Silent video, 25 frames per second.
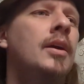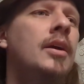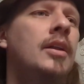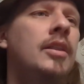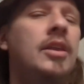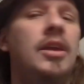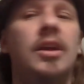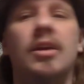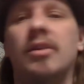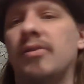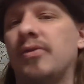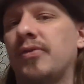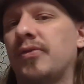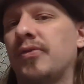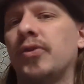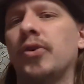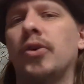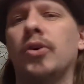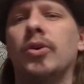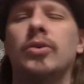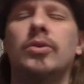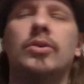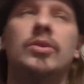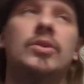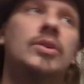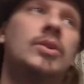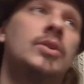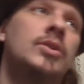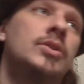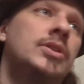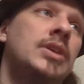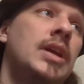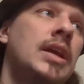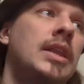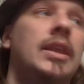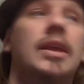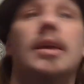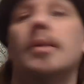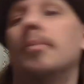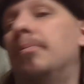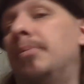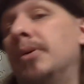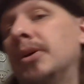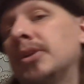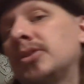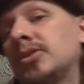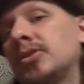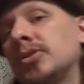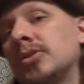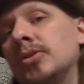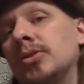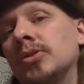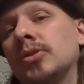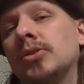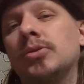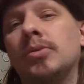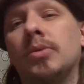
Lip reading: the infernals and the abyssals